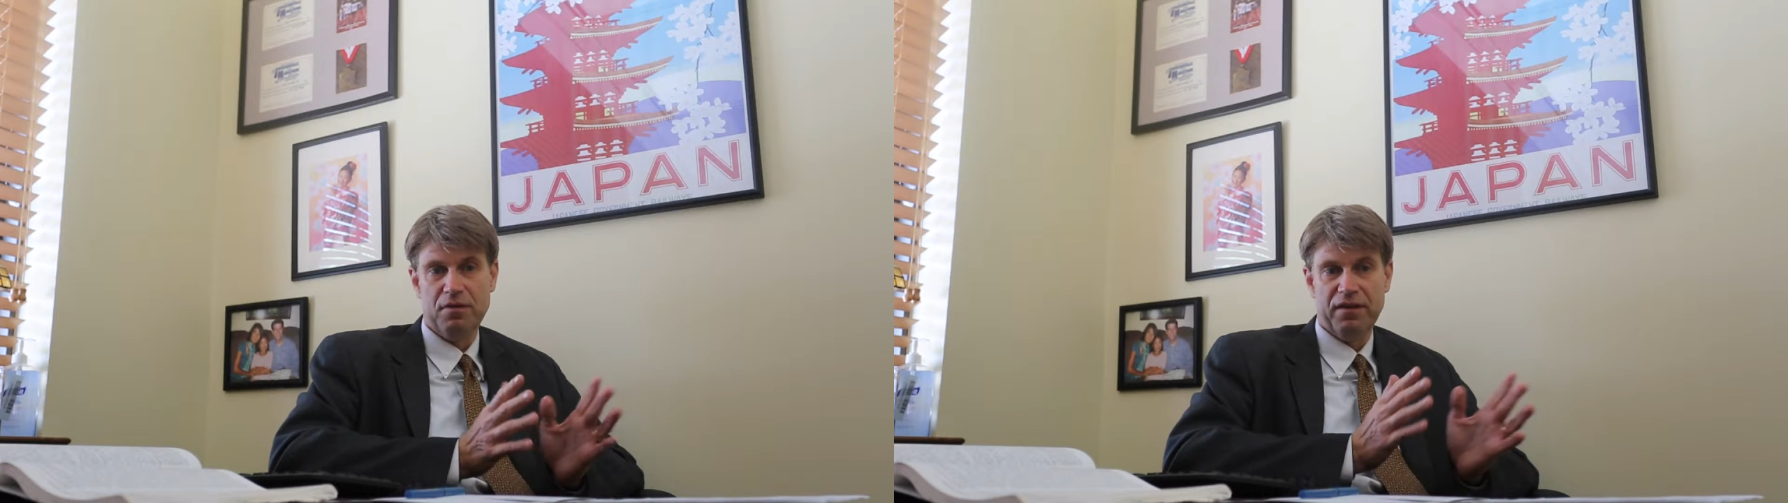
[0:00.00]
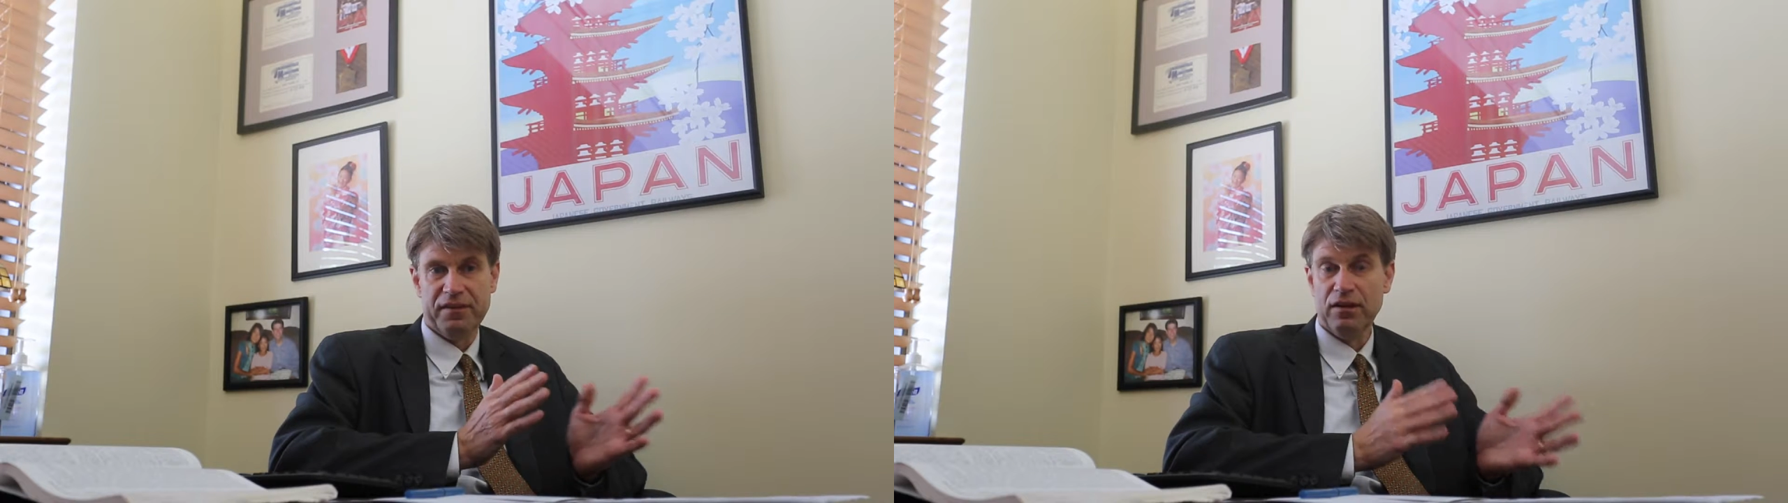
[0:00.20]

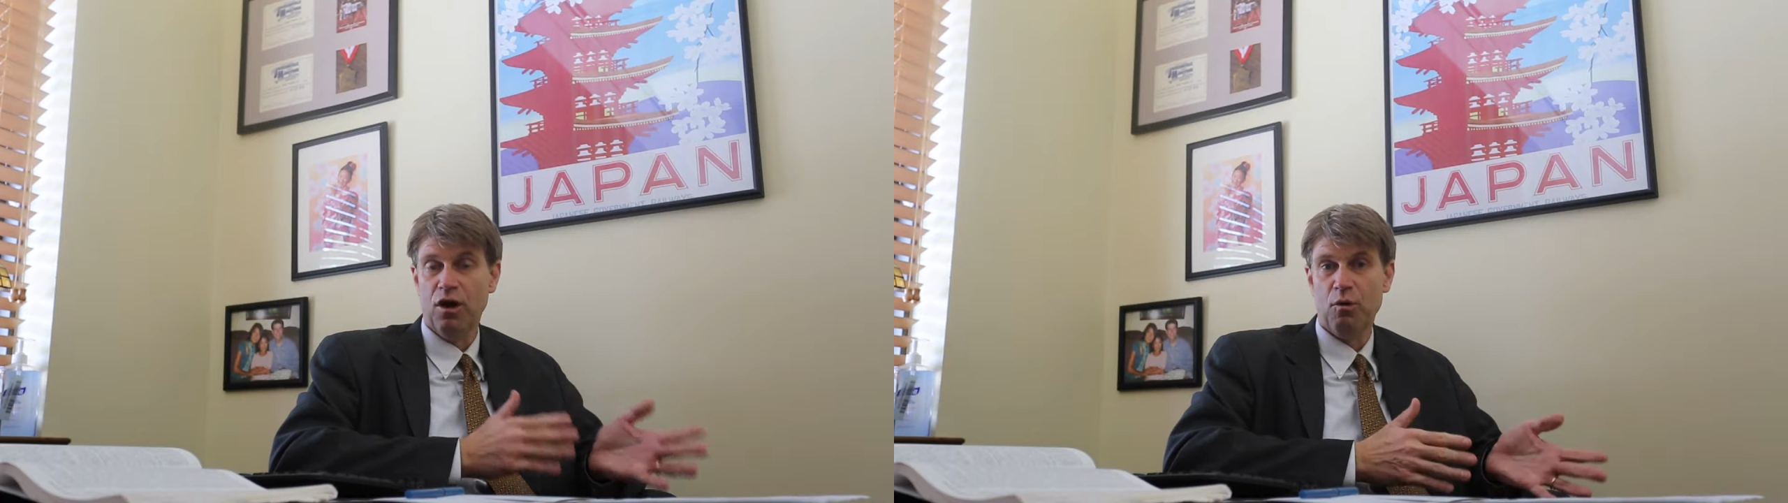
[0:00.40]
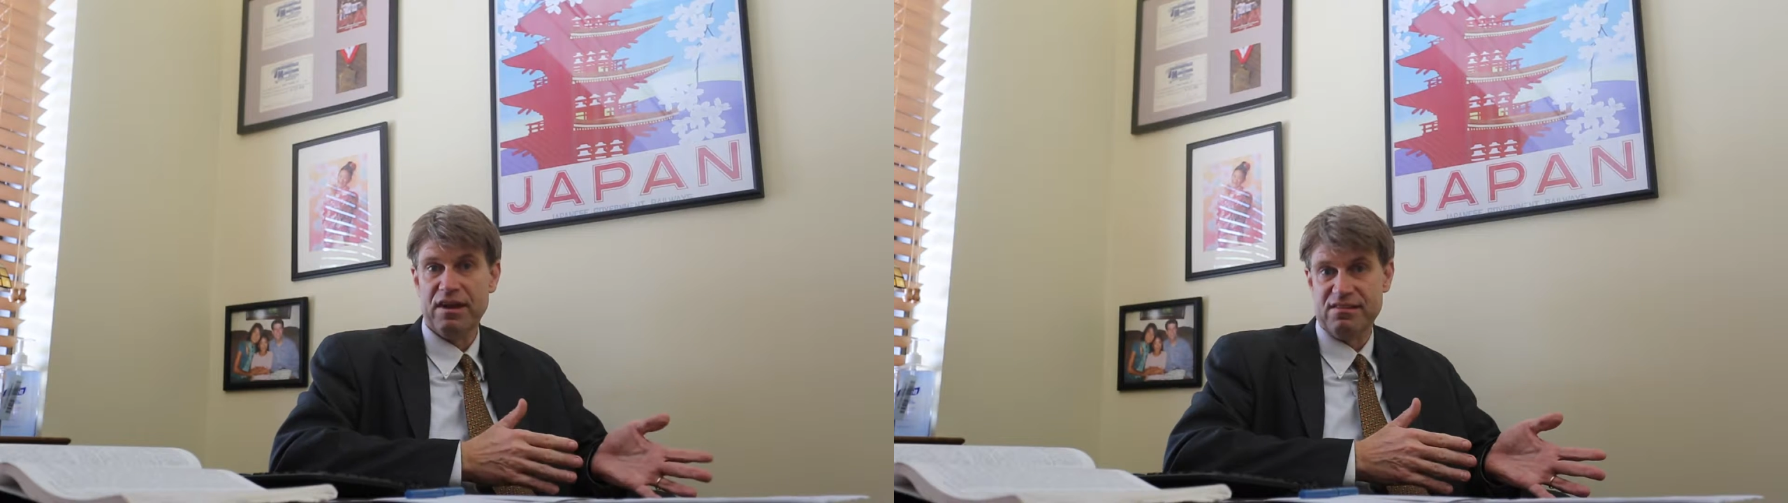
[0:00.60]
on the
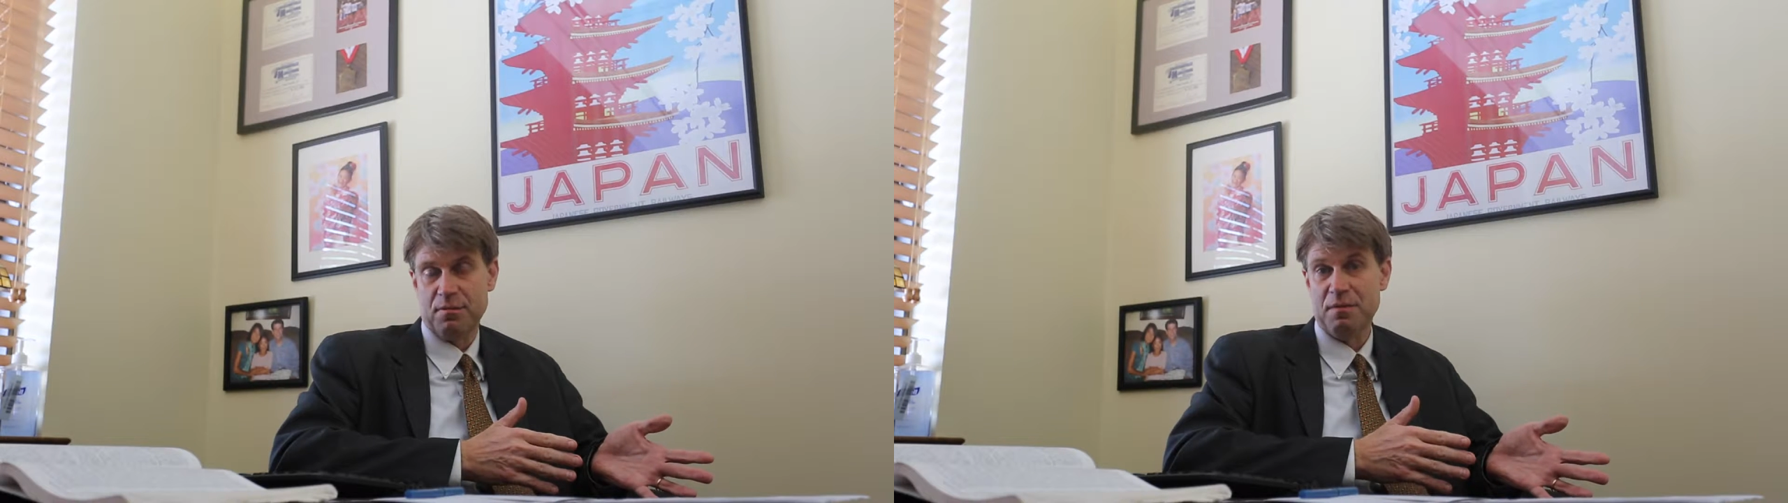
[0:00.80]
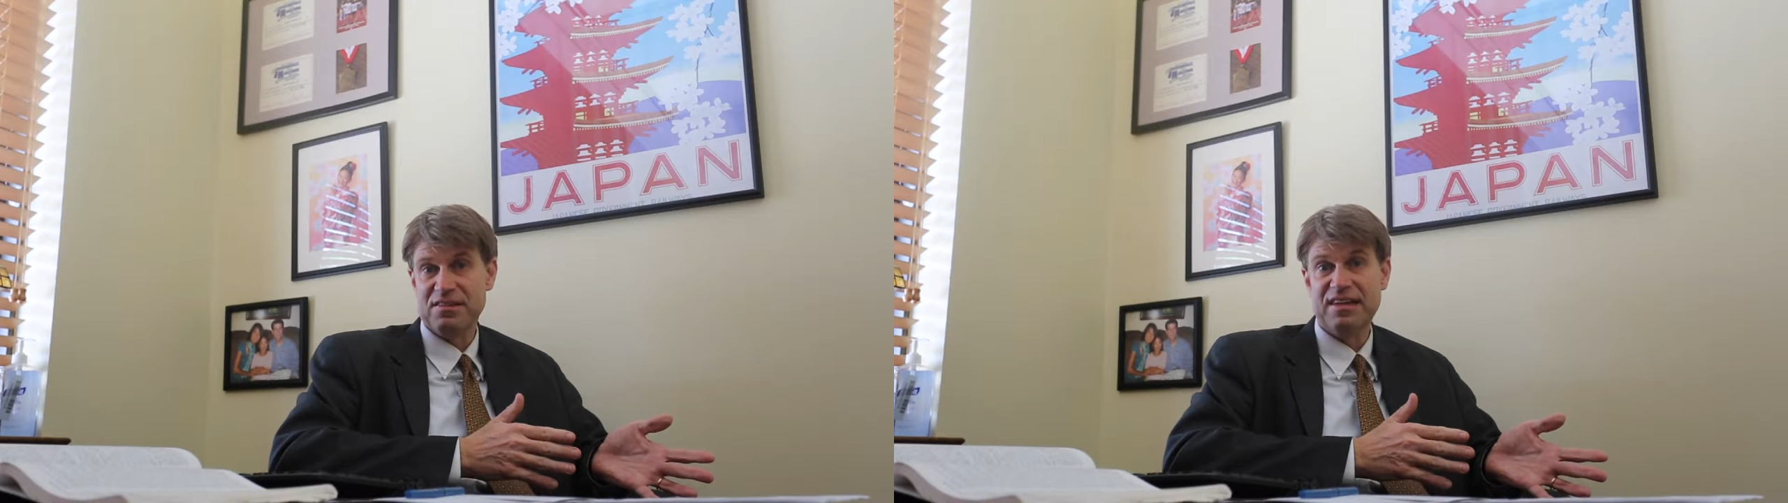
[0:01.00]
low end,
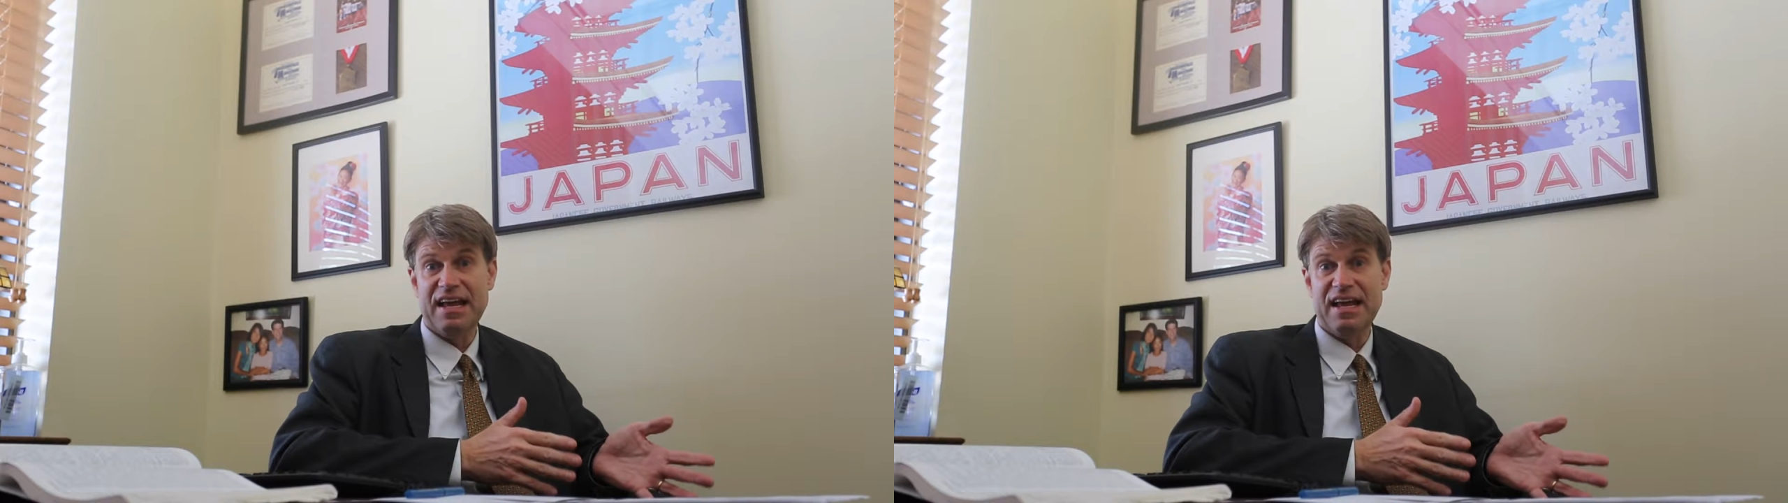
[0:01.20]
sometimes